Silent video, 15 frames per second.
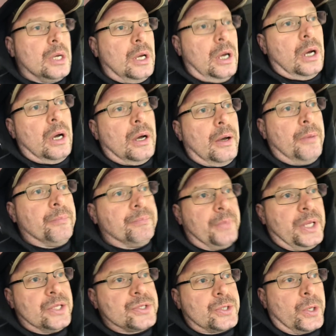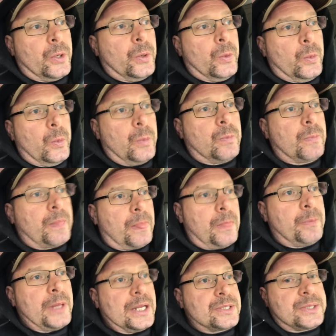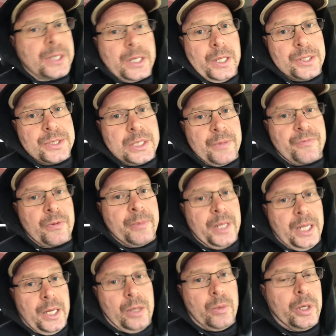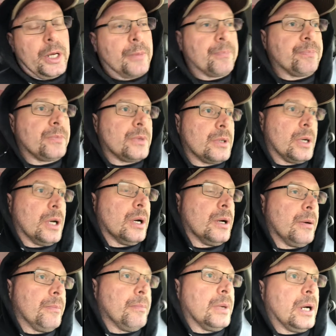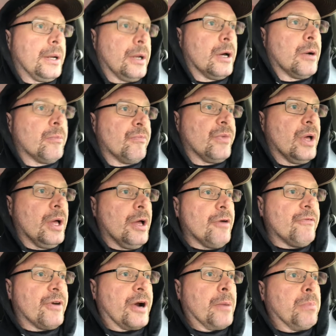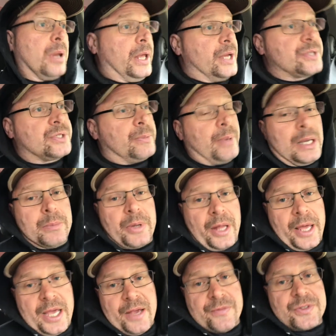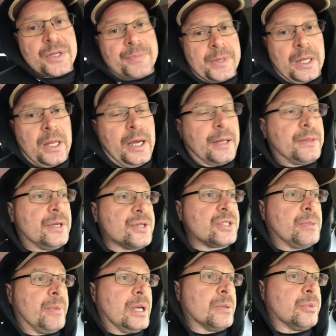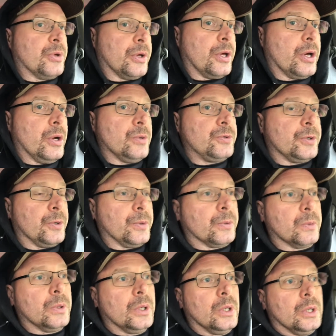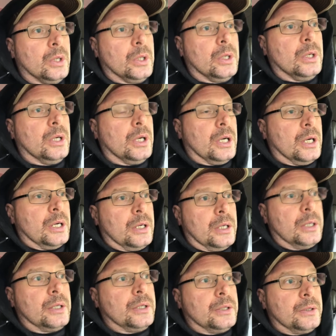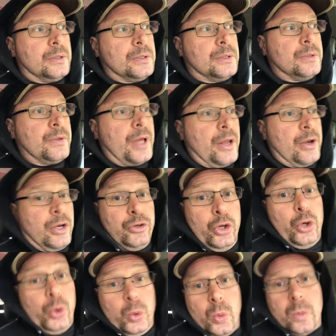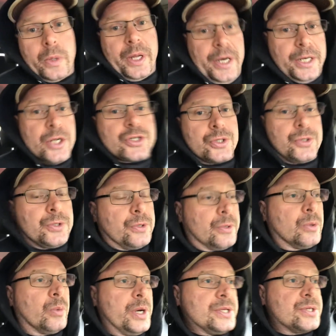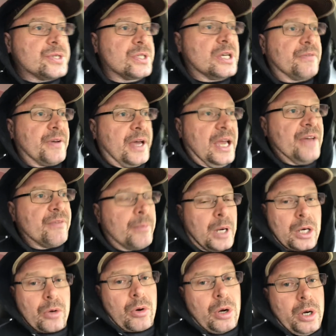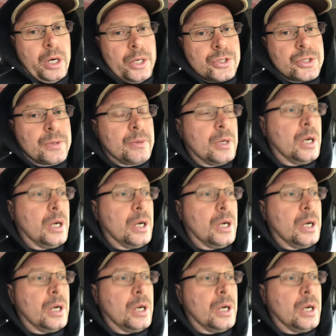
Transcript: Um, and so that's the concept for me anyway. Um, I'm very blessed to be able to have something like this to be able to go to uh, and to do in addition to the weights and stuff I have in my garage.